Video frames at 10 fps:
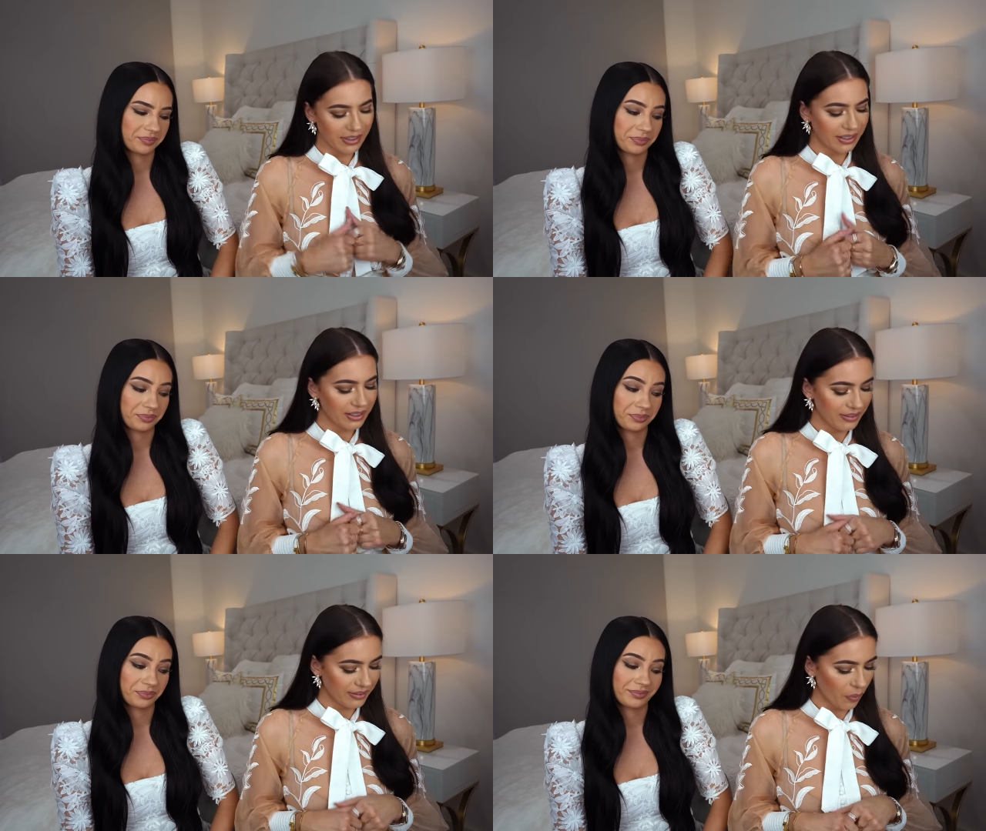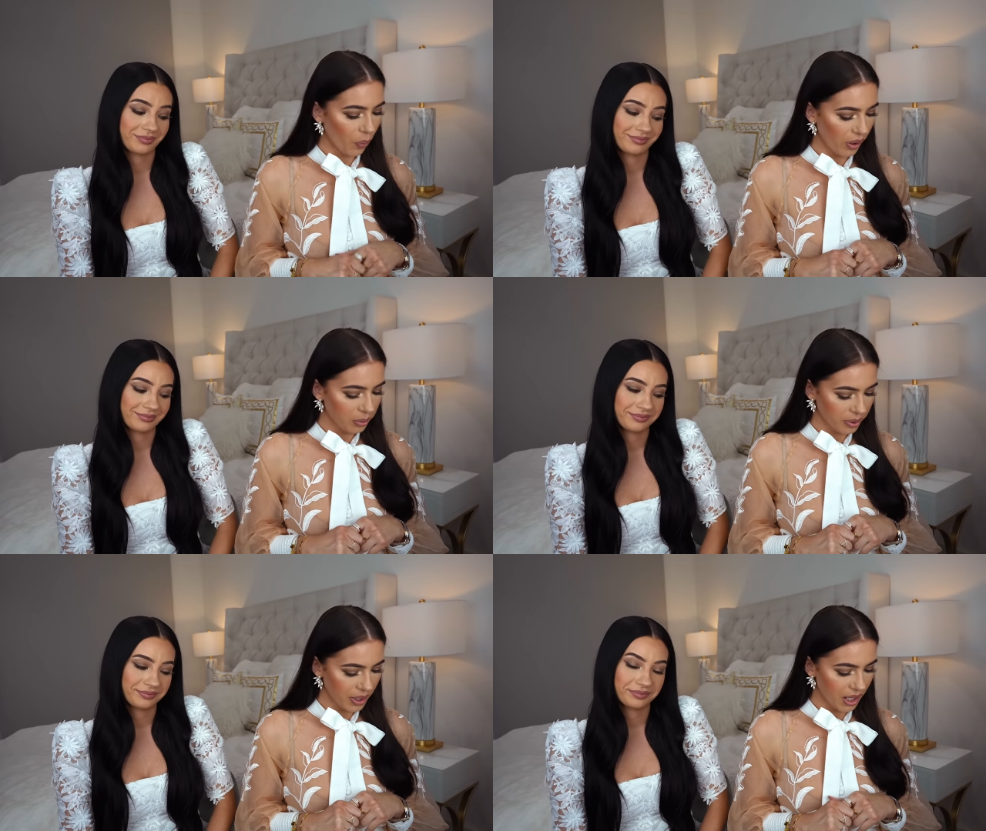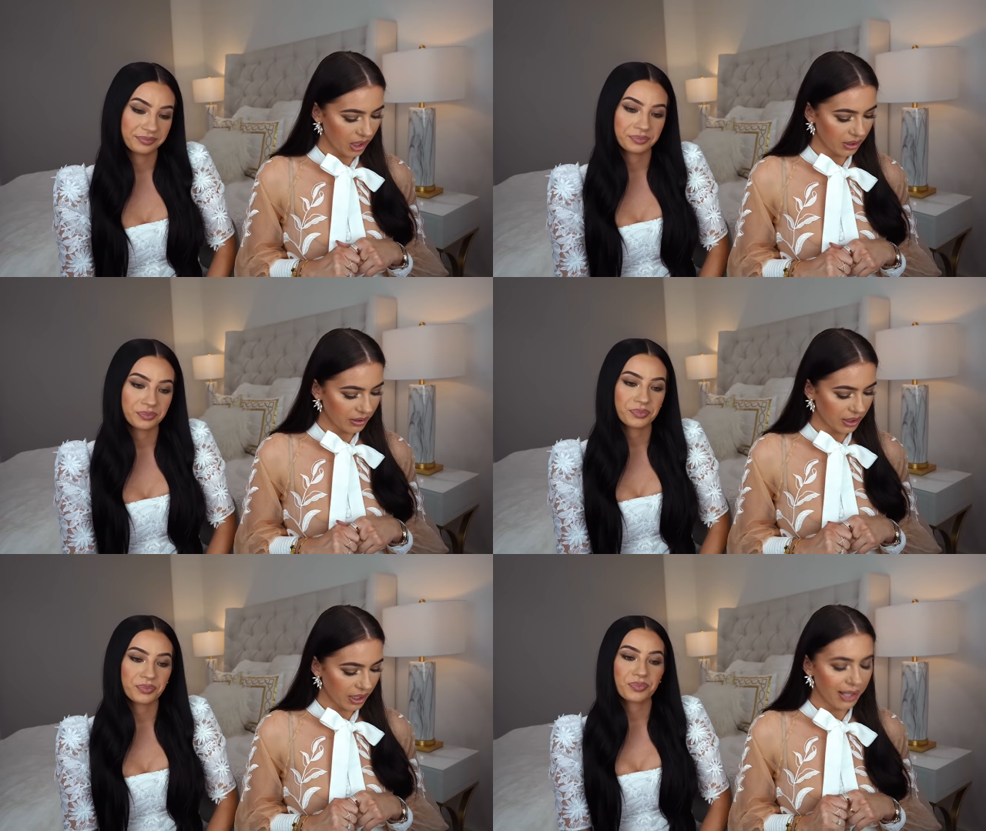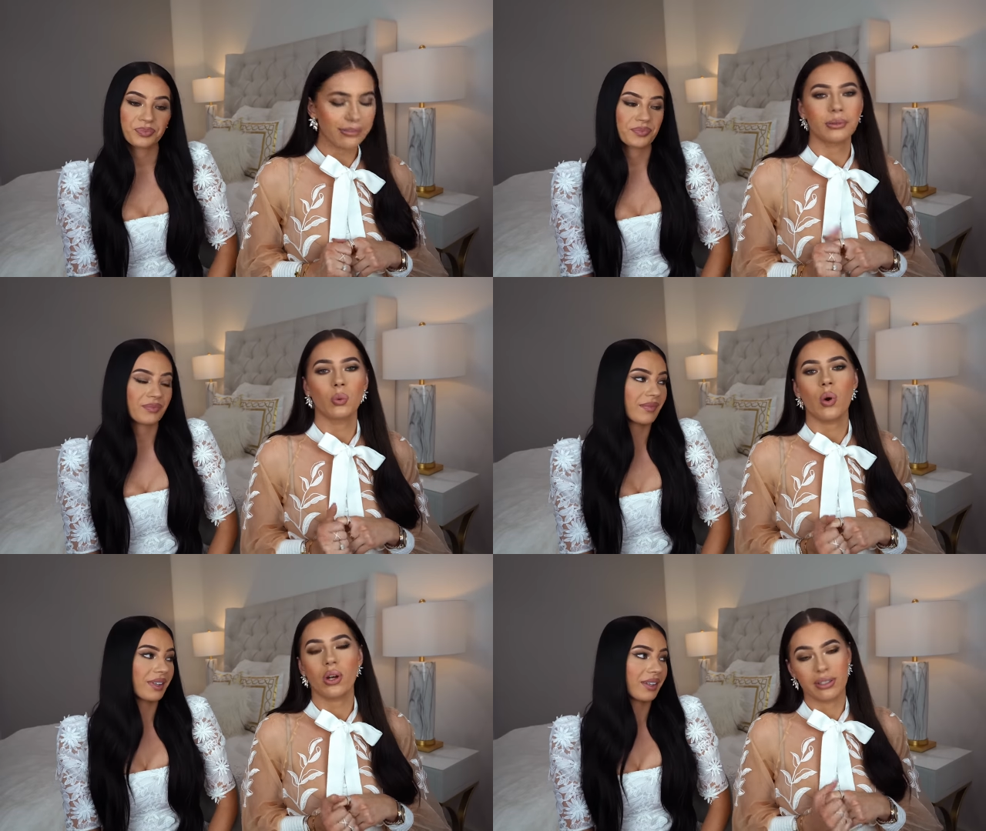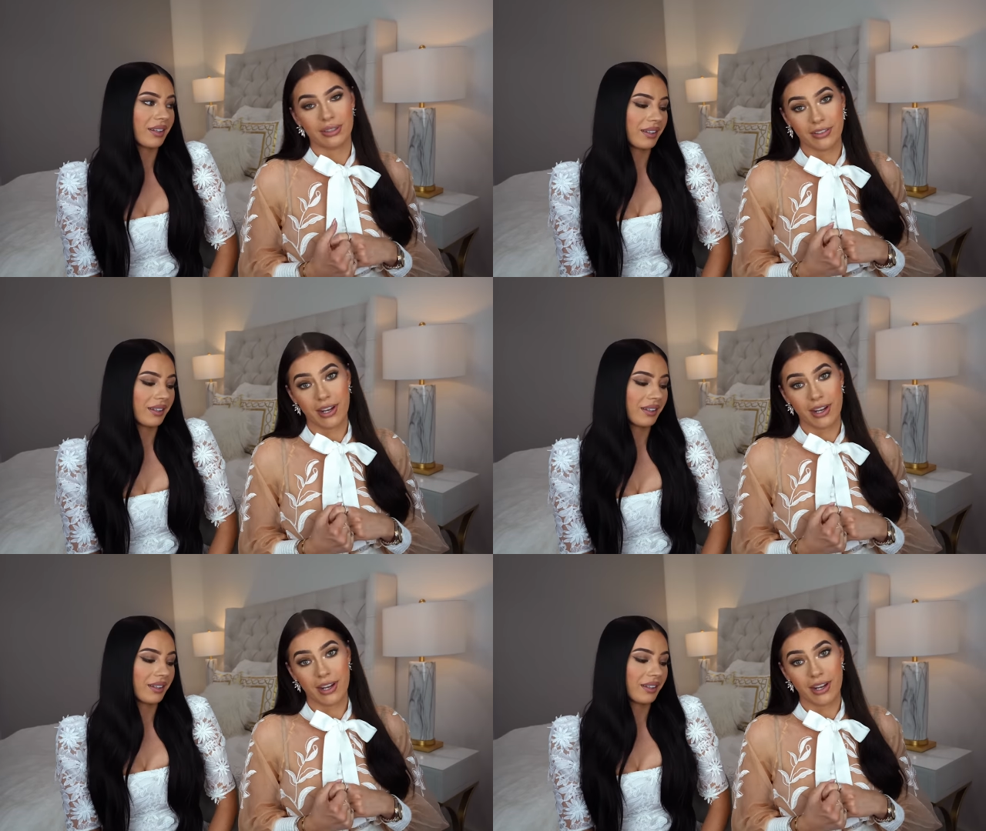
Speaker 1: there is one pair that I haven't worn in